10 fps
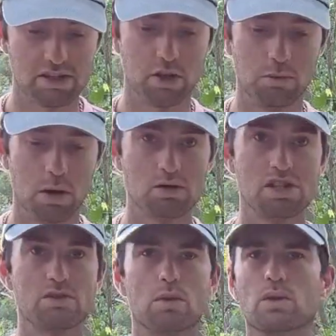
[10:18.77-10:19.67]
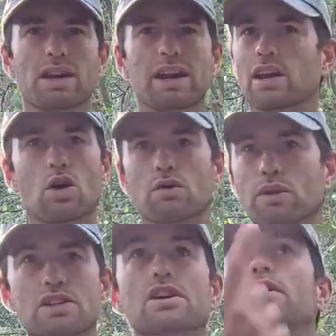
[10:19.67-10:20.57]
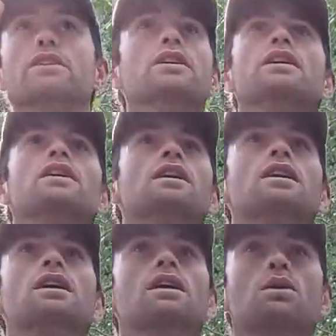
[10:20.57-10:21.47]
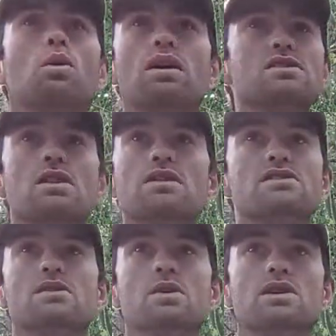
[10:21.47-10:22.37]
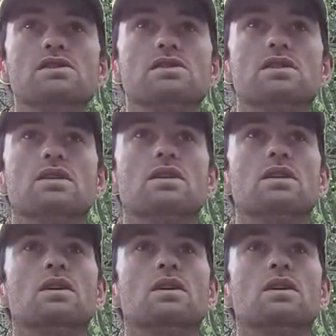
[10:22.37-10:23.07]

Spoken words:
These two bones just rotating over each other. What is all this noise?